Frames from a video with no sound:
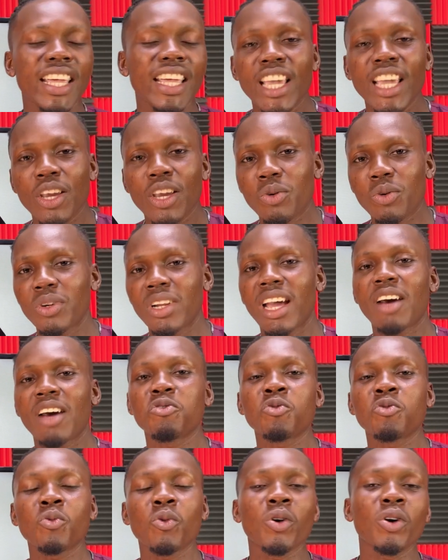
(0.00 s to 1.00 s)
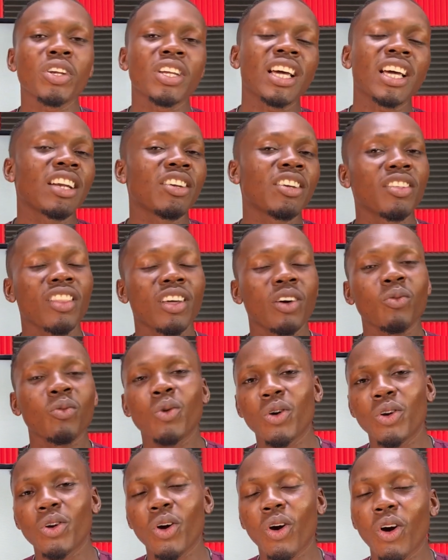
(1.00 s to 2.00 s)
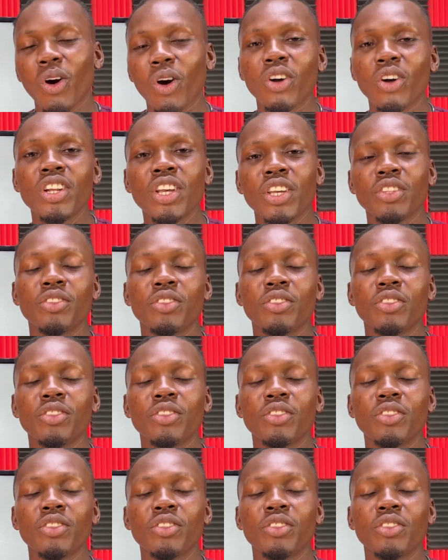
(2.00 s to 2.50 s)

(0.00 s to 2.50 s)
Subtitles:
he would have another one on